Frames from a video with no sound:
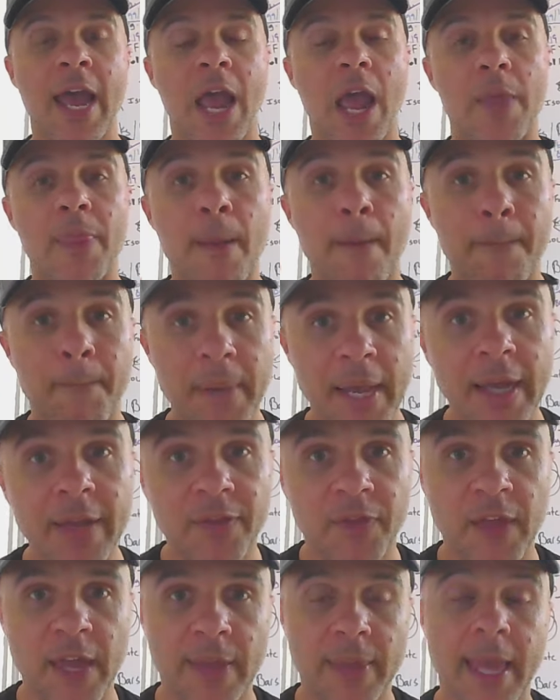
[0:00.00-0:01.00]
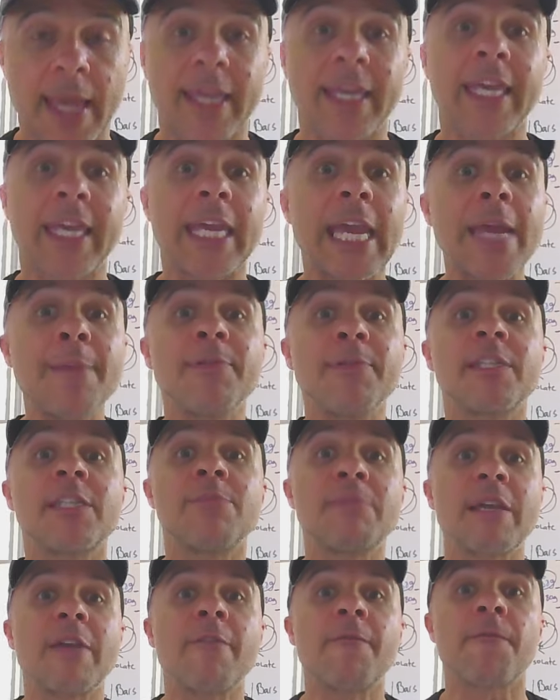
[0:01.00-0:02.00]
And the big thing that
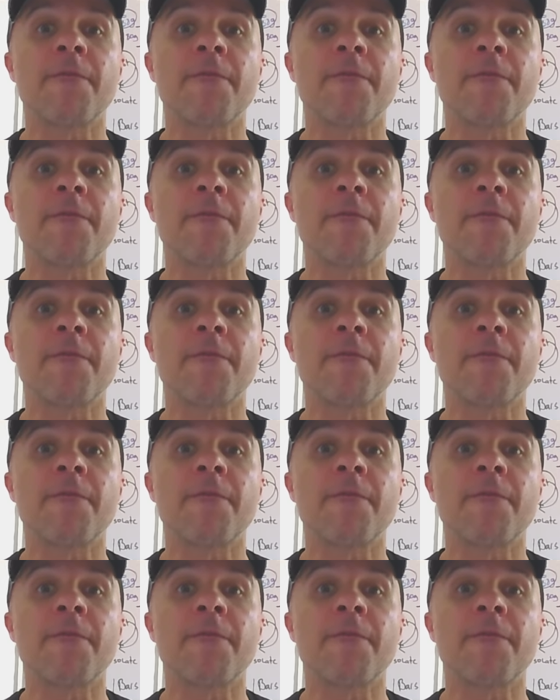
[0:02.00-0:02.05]
keeps me